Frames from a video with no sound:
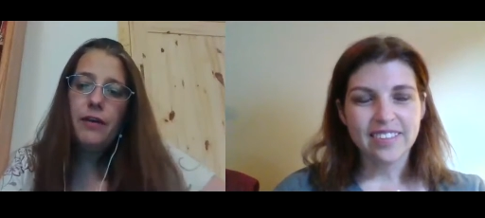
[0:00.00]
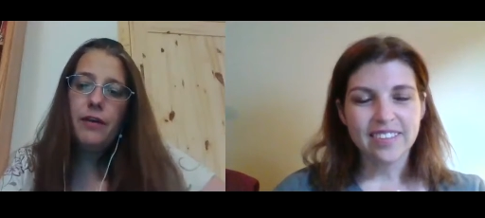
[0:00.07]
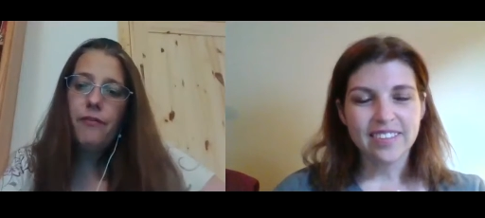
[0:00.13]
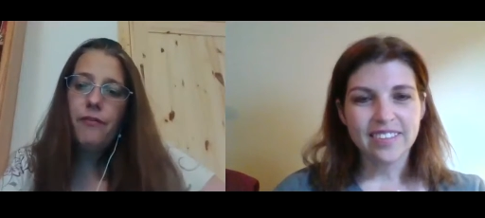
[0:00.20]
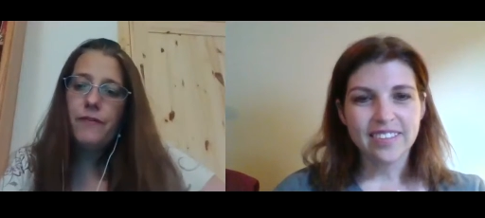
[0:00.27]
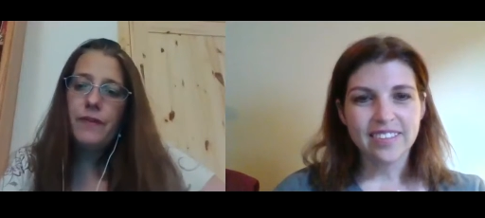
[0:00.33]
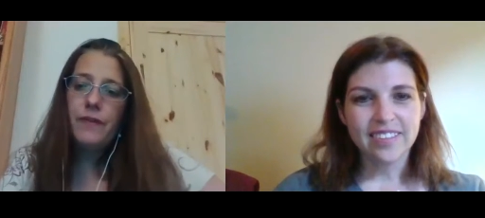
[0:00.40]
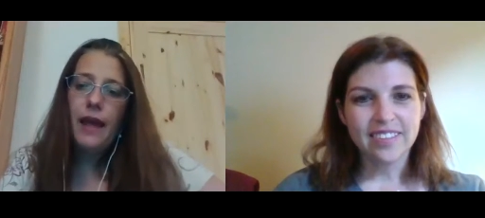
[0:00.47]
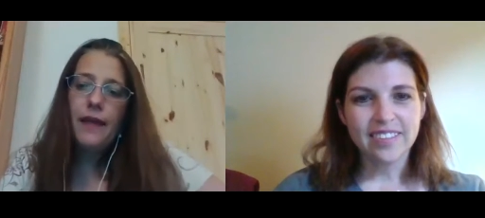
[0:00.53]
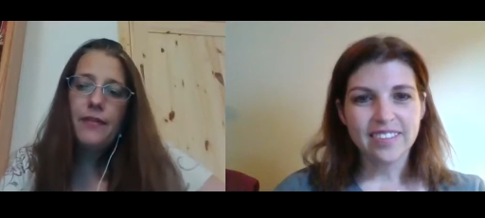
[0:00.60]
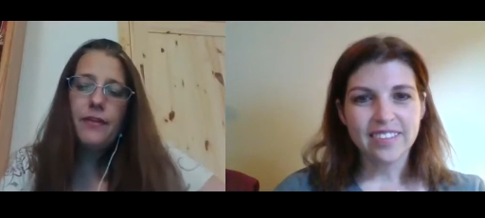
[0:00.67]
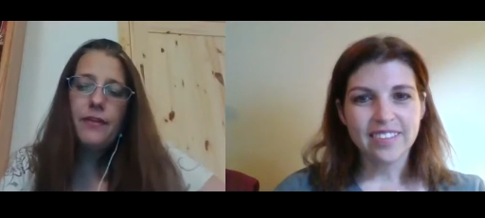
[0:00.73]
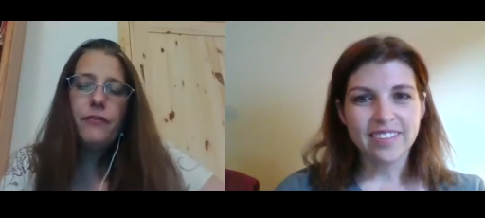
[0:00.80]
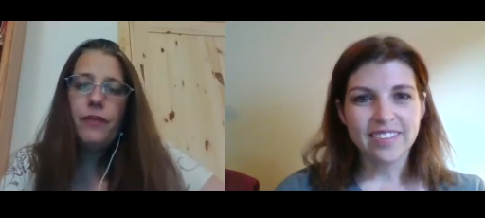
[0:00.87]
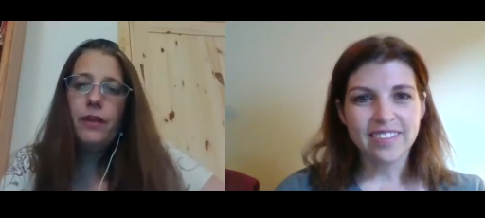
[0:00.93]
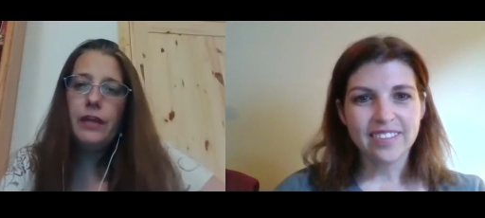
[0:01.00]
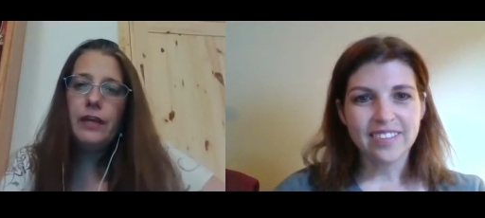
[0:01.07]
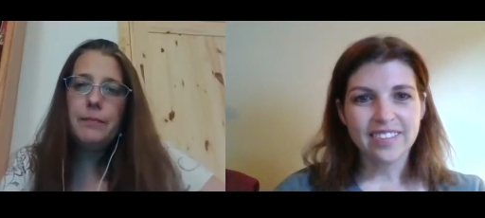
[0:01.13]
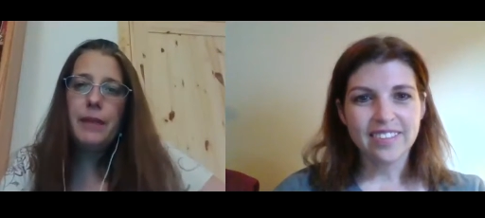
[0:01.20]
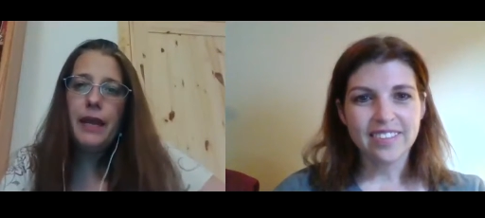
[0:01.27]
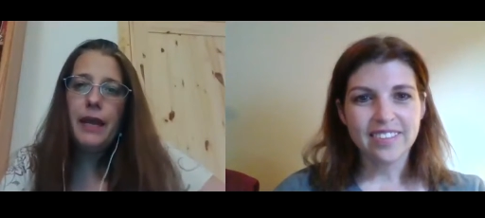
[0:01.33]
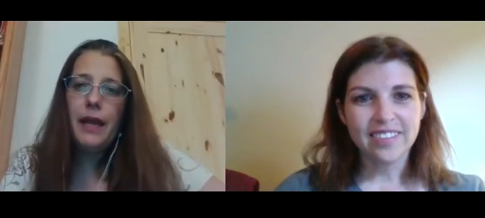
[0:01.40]
Speaker 1: had this feeling in my
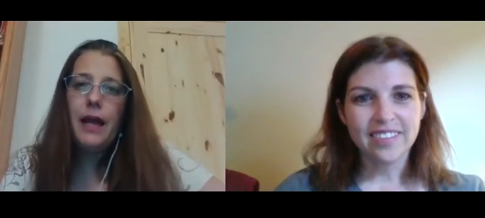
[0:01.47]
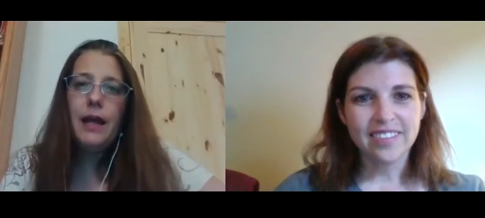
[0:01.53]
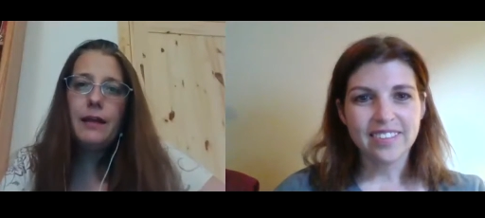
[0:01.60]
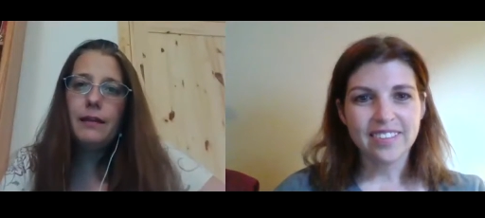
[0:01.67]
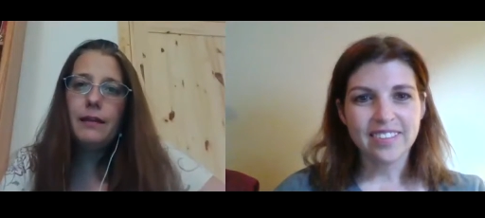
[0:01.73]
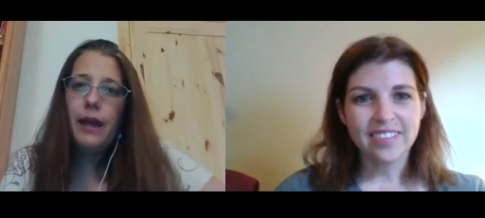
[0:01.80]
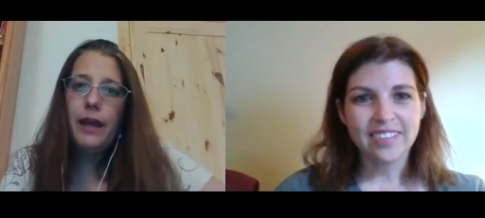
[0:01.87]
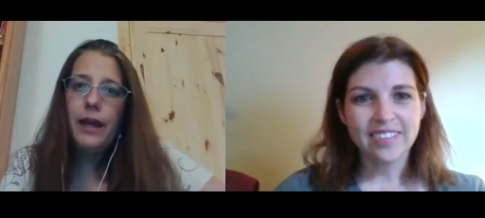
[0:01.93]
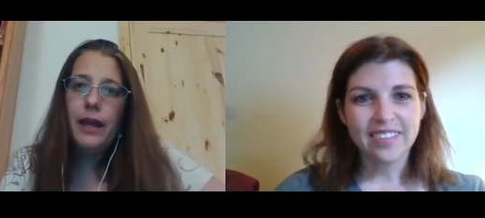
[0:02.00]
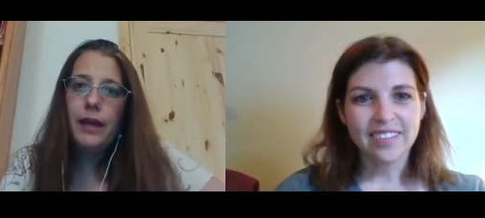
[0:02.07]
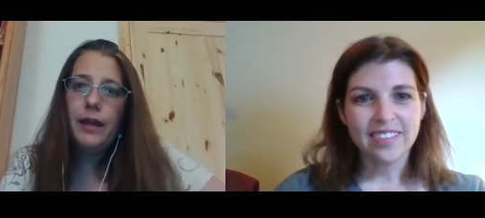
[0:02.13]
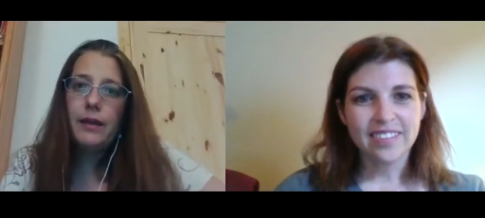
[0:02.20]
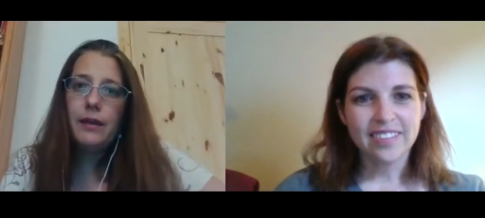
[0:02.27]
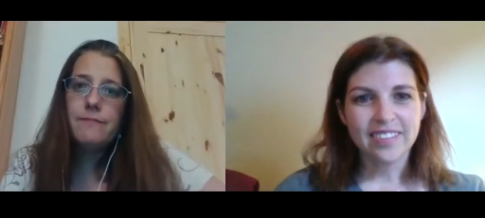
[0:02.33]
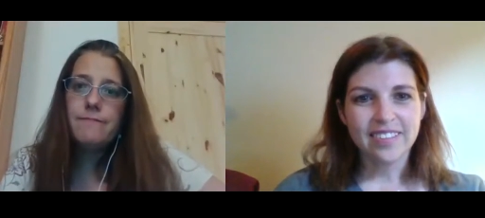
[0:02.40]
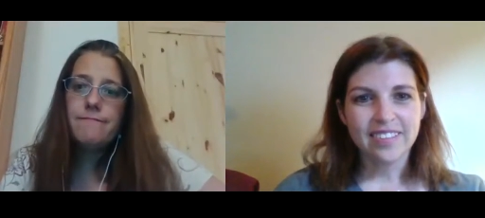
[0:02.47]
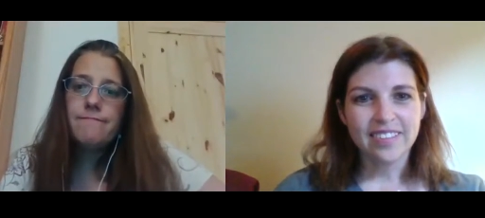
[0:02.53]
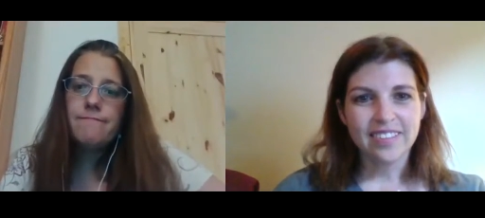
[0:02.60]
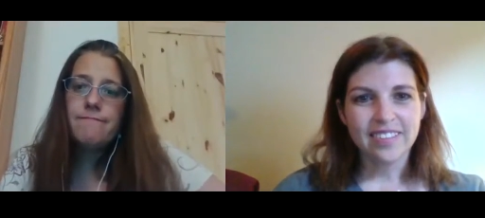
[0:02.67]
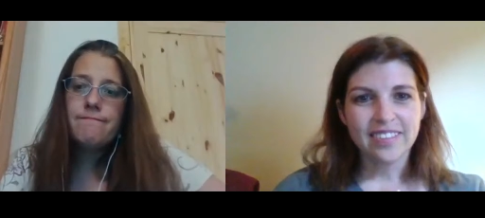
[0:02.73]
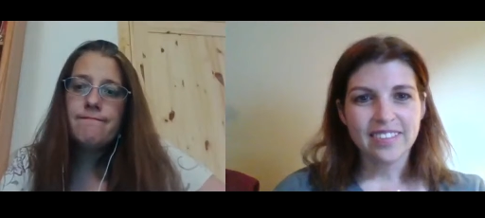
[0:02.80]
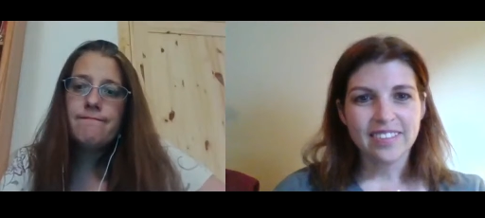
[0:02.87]
gut, like,
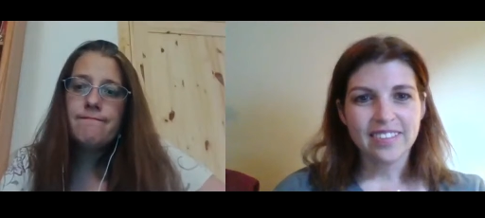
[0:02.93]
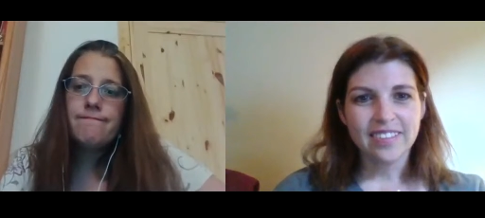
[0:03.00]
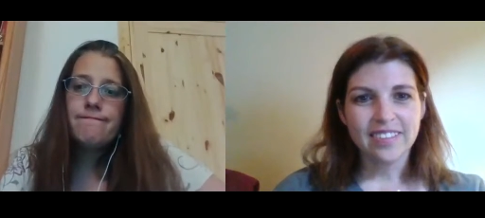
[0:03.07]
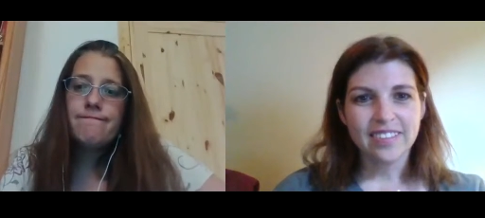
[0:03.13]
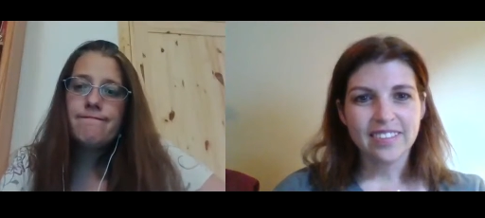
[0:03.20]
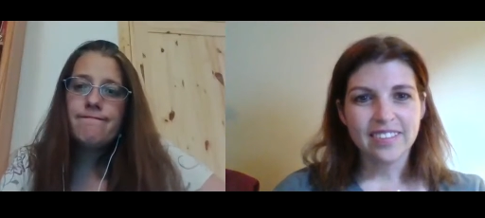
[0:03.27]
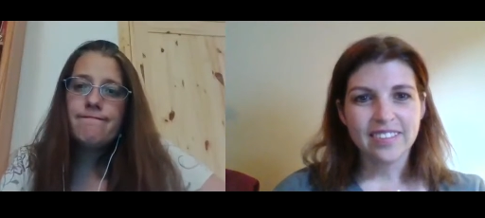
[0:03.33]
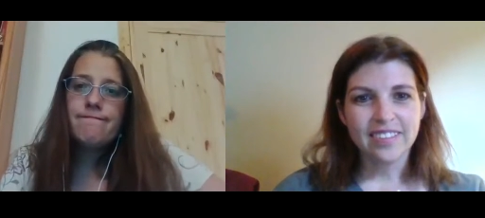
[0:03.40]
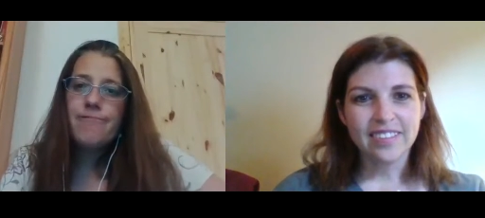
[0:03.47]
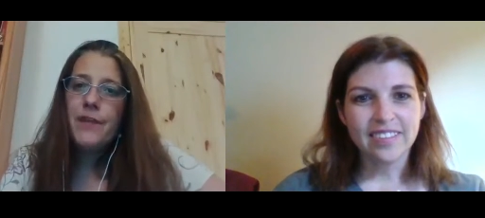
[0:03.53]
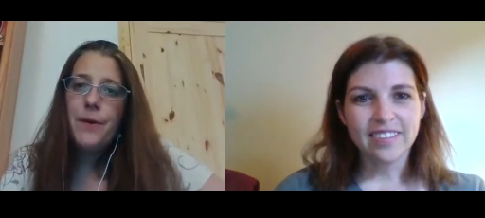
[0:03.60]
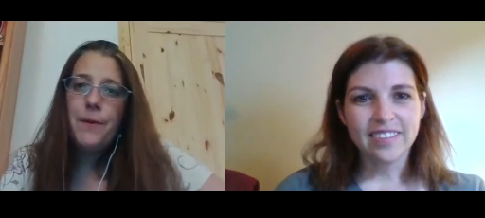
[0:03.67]
no.